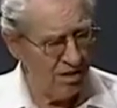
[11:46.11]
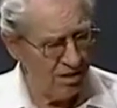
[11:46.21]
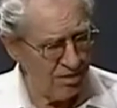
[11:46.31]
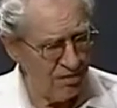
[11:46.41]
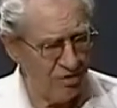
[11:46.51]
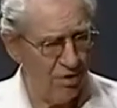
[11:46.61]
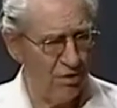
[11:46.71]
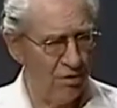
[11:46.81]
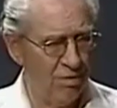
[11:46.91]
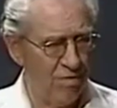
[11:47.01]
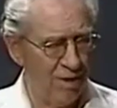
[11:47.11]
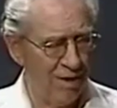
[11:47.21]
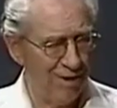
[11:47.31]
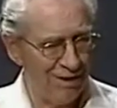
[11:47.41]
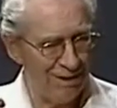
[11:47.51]
the few.
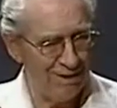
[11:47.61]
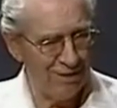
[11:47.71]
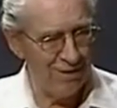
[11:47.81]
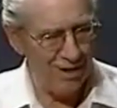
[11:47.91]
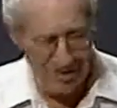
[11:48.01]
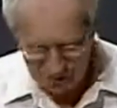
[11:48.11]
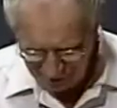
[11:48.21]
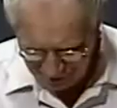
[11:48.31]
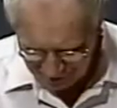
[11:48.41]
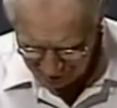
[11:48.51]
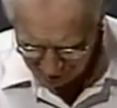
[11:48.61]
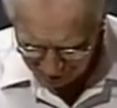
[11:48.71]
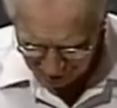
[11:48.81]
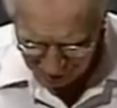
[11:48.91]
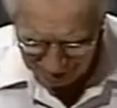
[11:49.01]
All right, now look how the Apostle
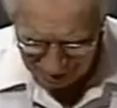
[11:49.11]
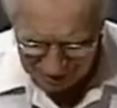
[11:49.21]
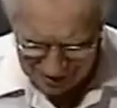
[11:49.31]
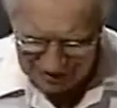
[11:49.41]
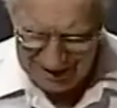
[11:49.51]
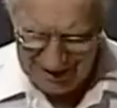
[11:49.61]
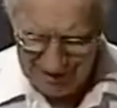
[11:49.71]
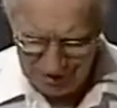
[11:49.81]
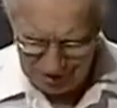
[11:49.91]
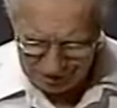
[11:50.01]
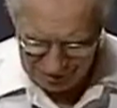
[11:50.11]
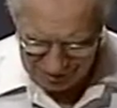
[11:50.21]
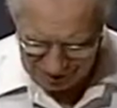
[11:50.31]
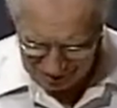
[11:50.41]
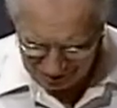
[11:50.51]
Paul puts it. 1 Corinthians